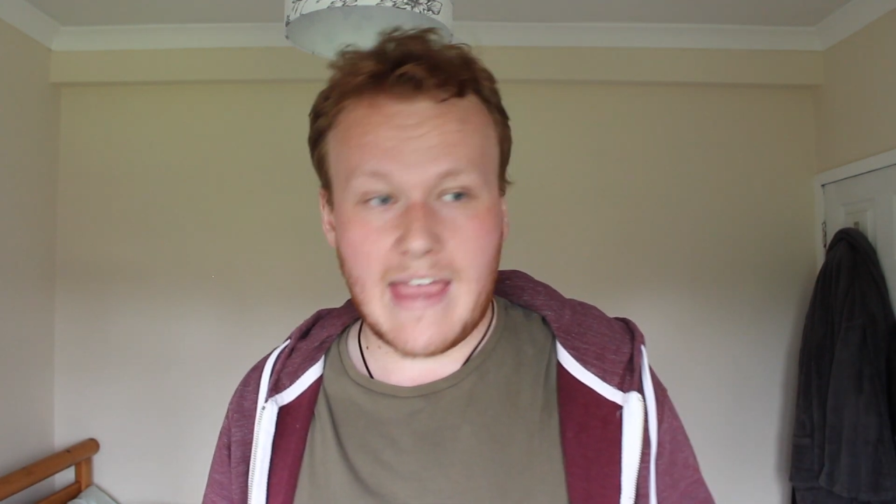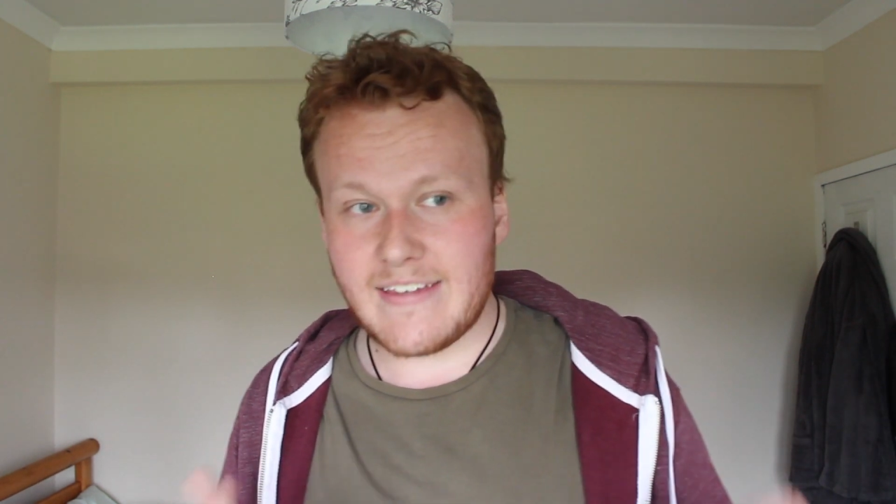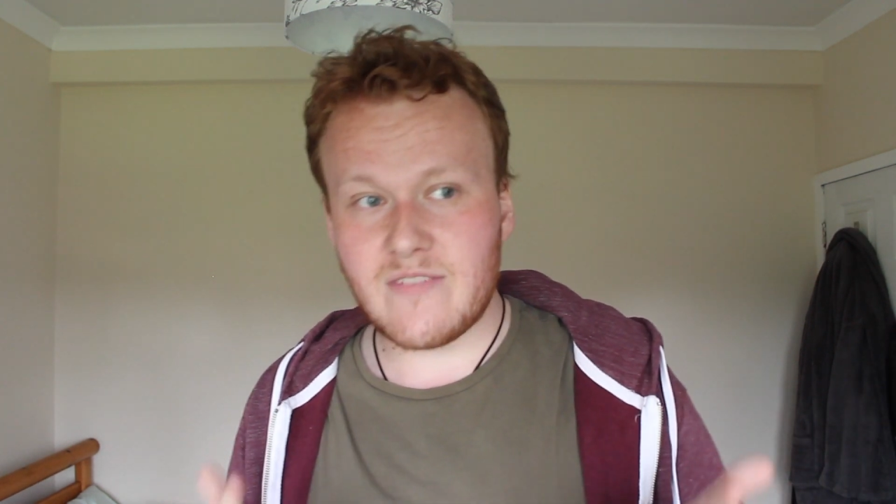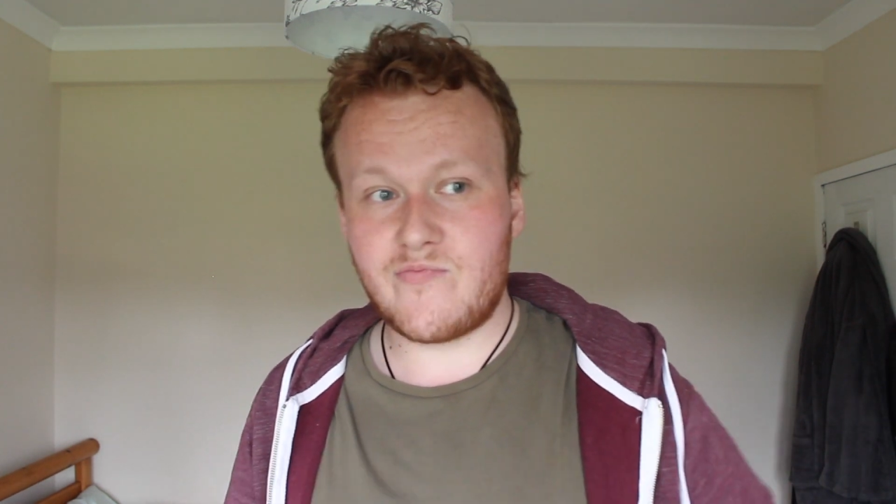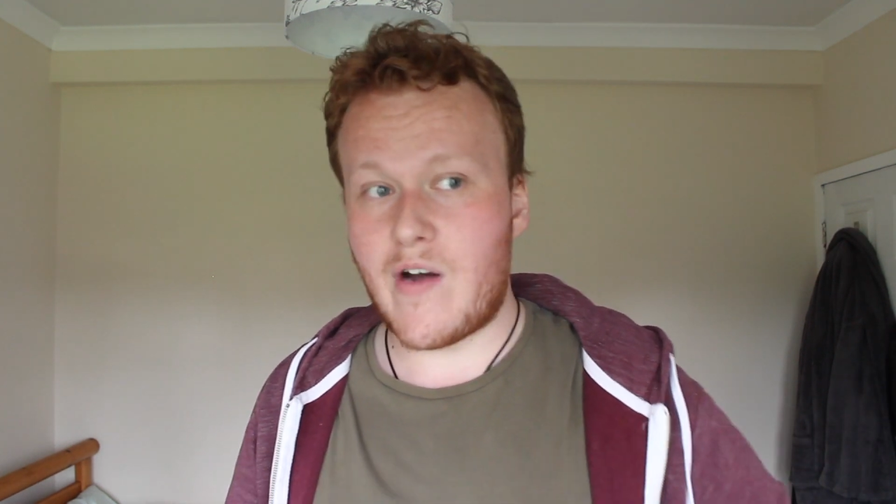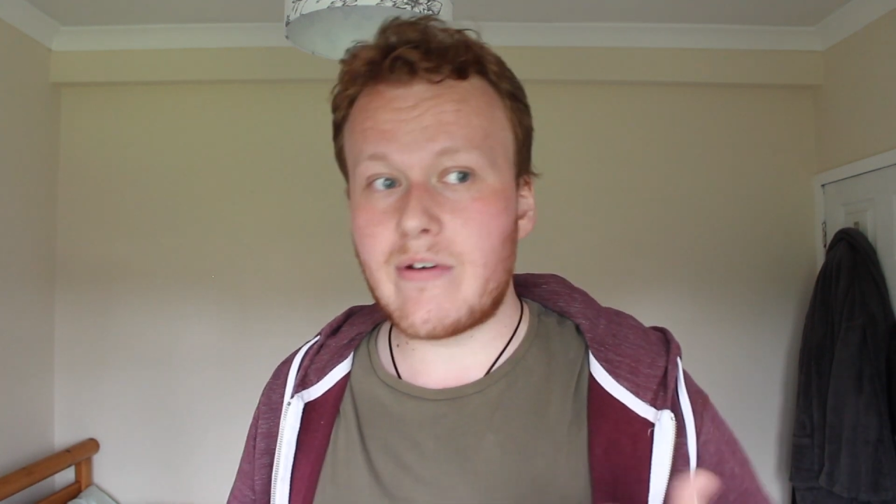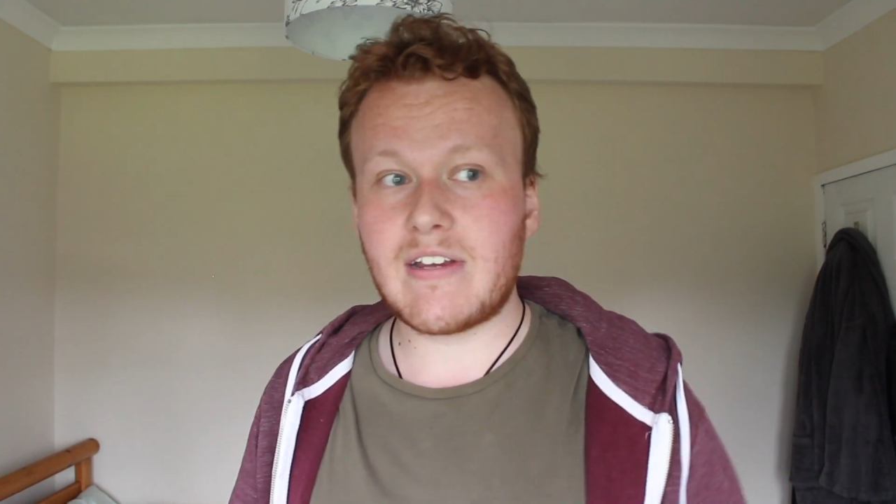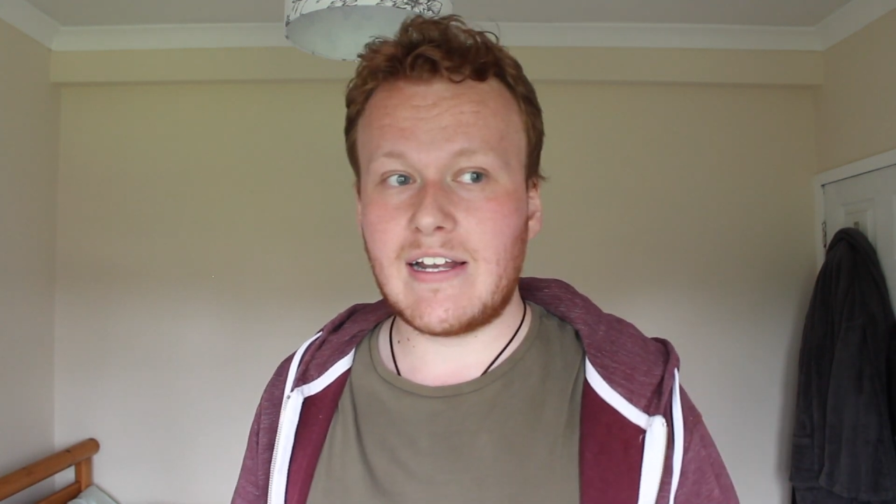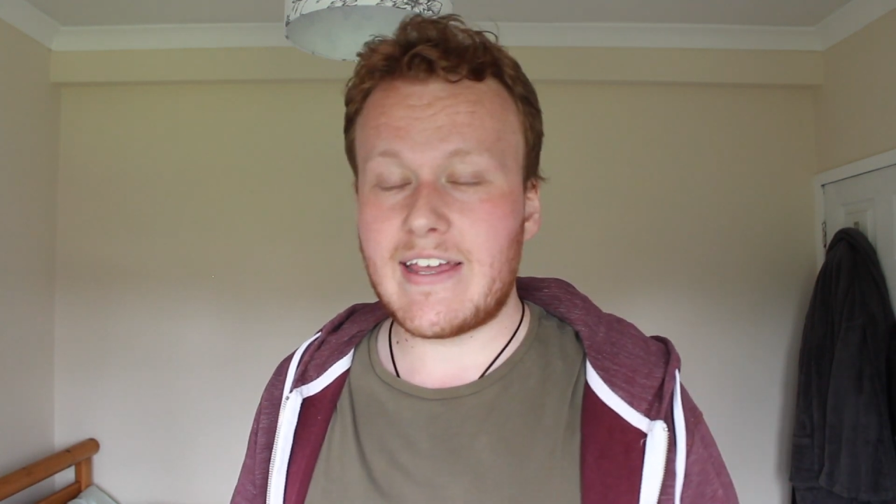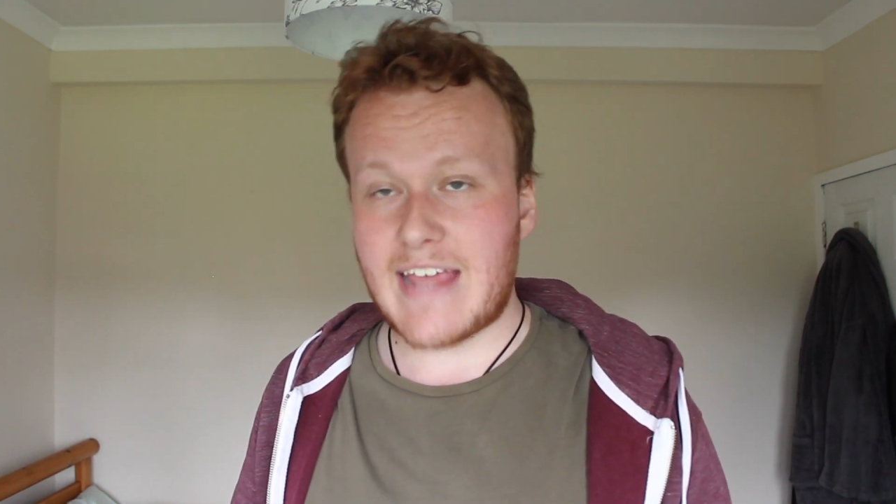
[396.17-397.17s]
there is a very
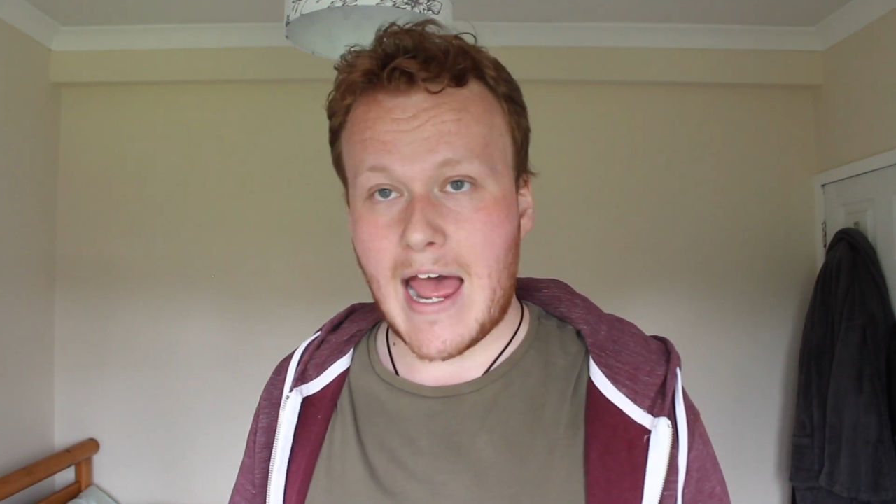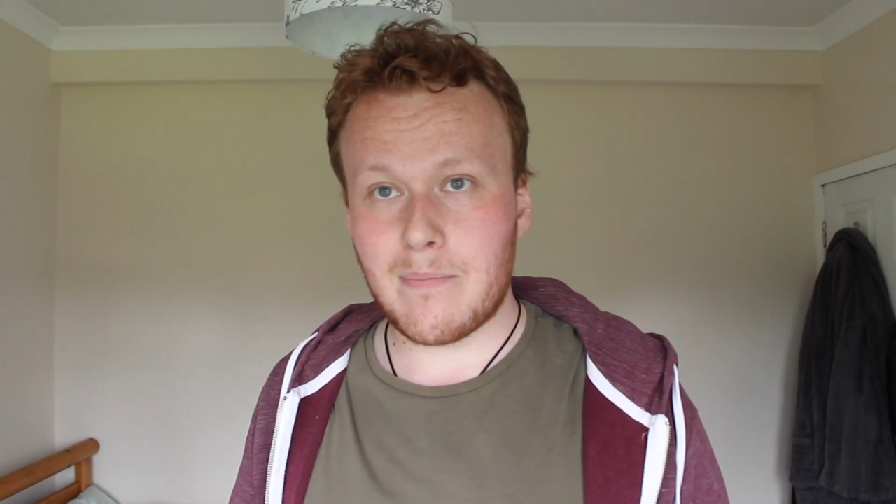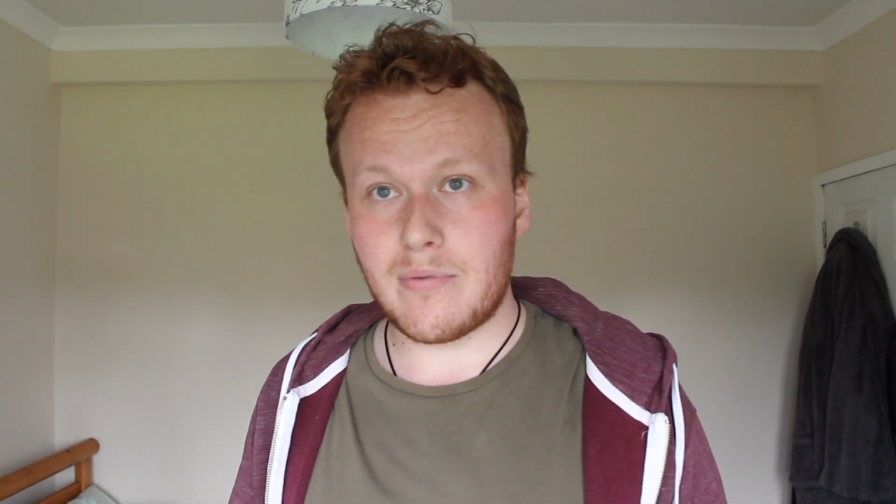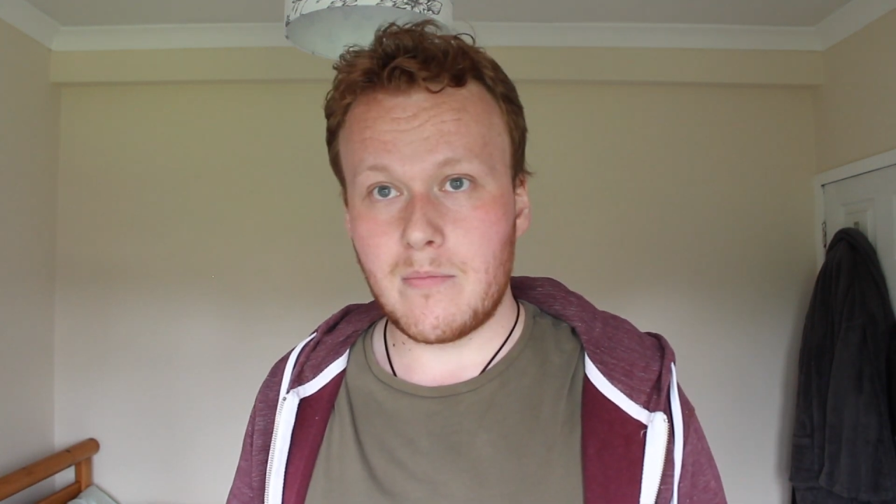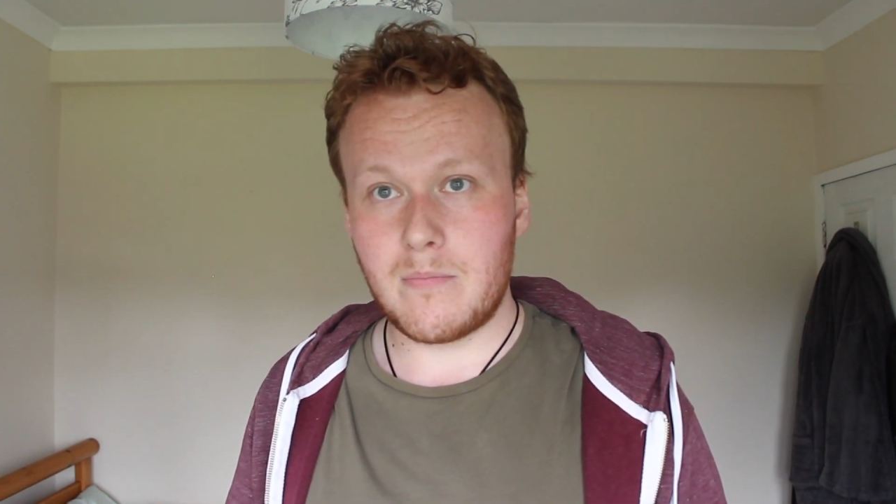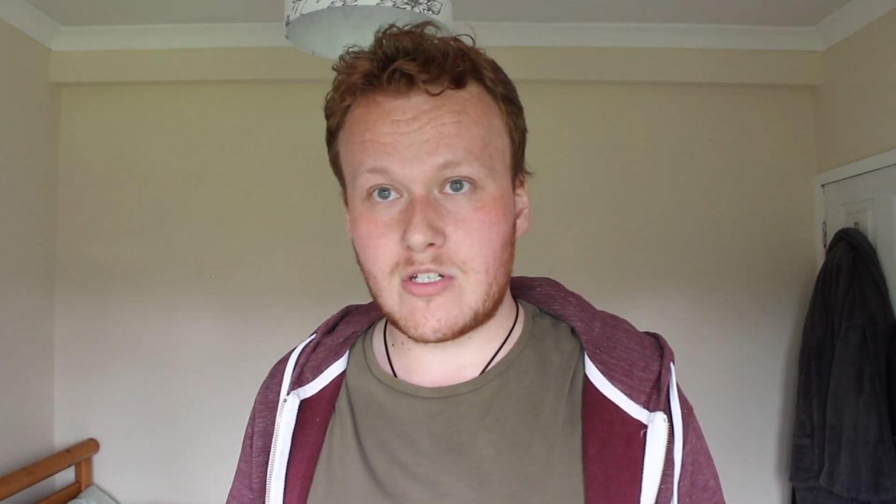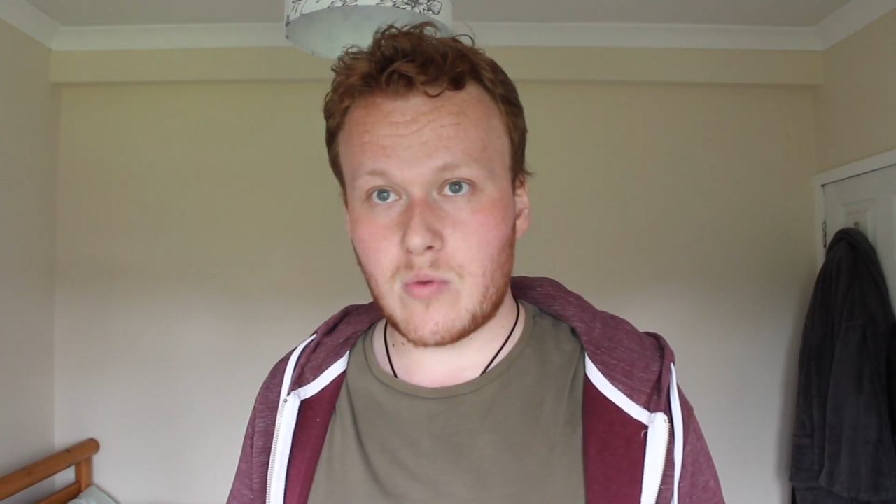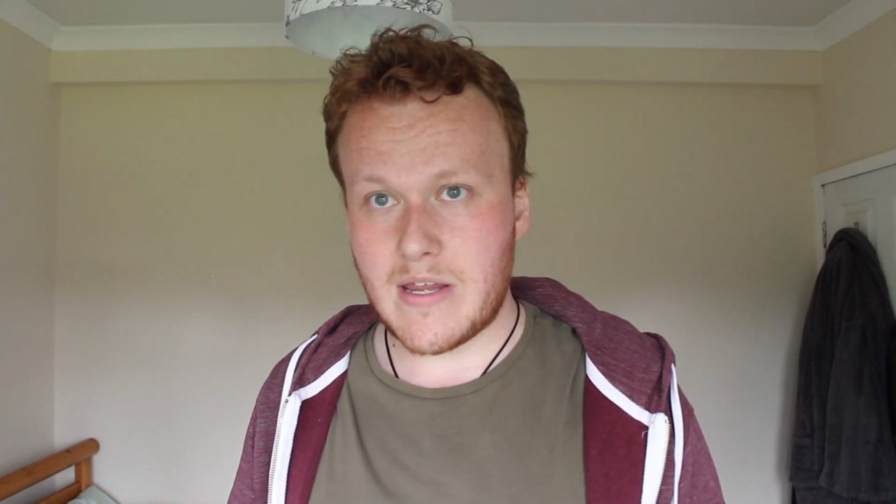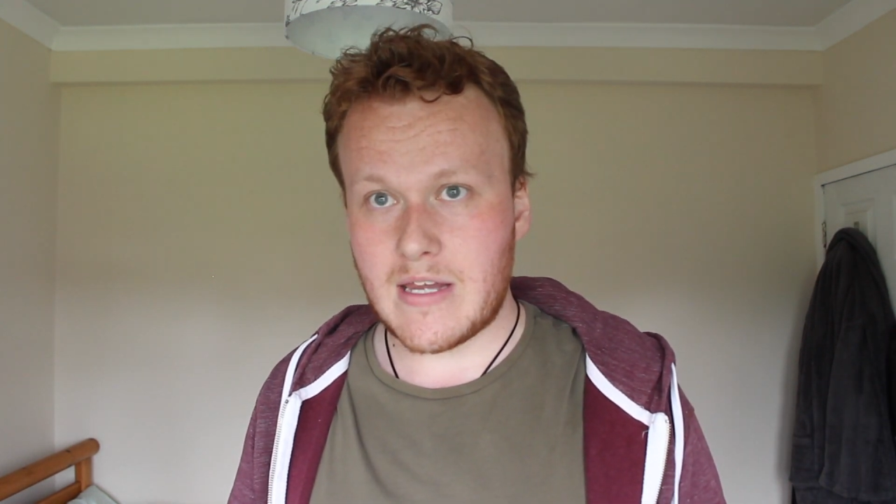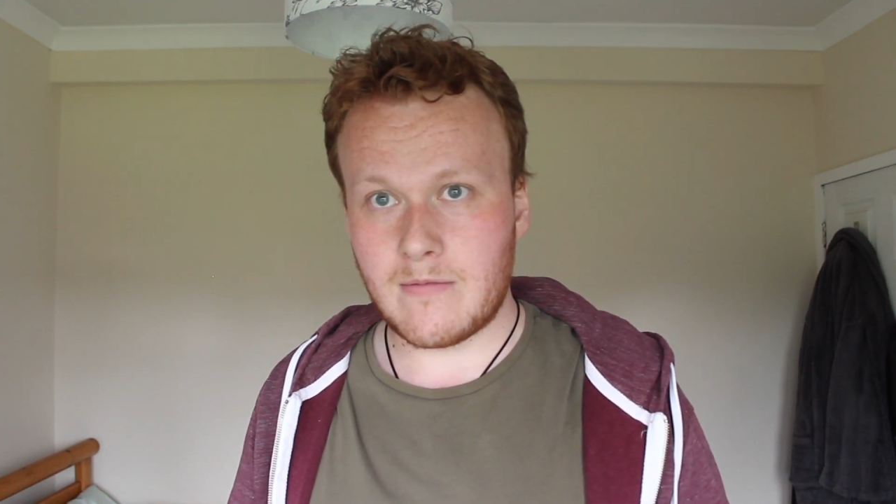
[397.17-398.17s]
clear gap
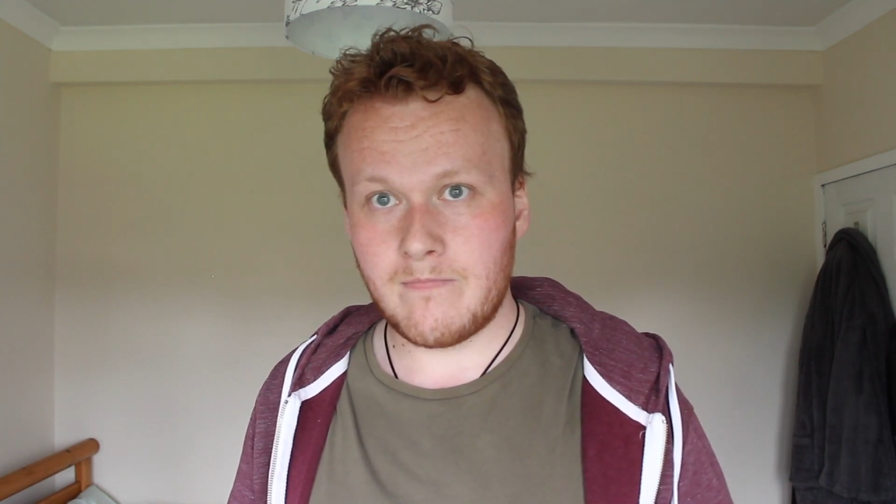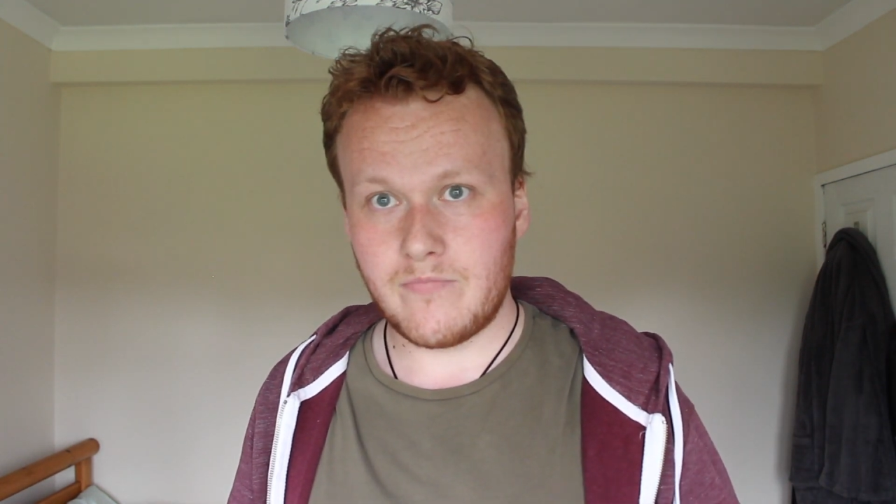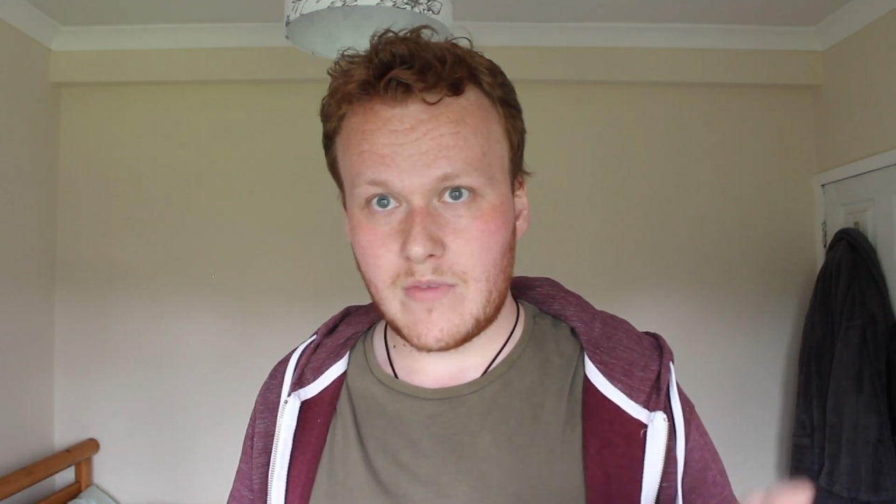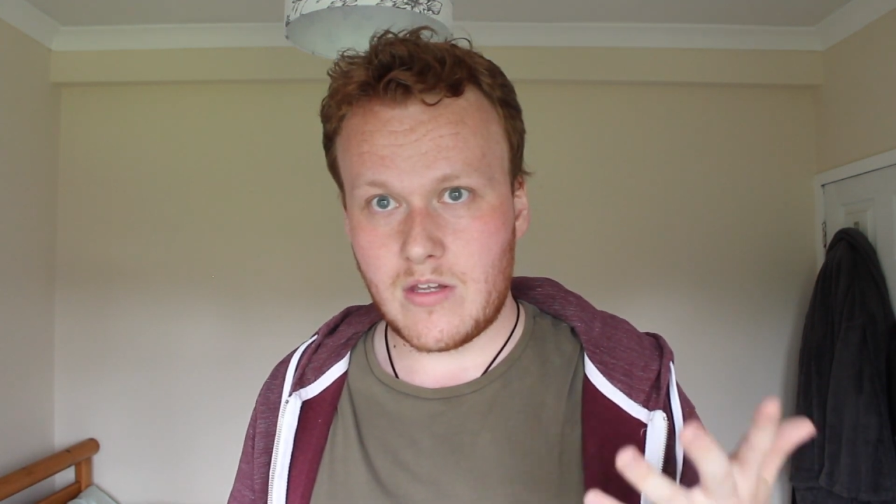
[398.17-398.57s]
between